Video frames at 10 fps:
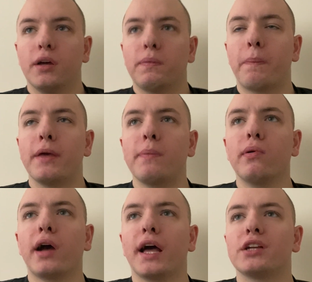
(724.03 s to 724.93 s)
But
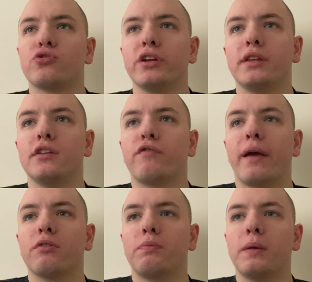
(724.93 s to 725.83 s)
people got to treat these
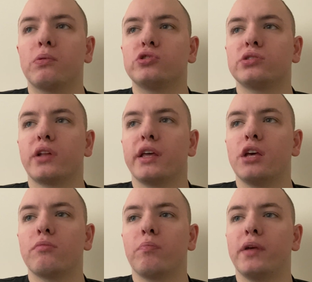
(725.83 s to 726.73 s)
famous people just like
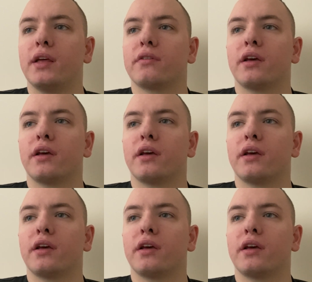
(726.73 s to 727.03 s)
human beings.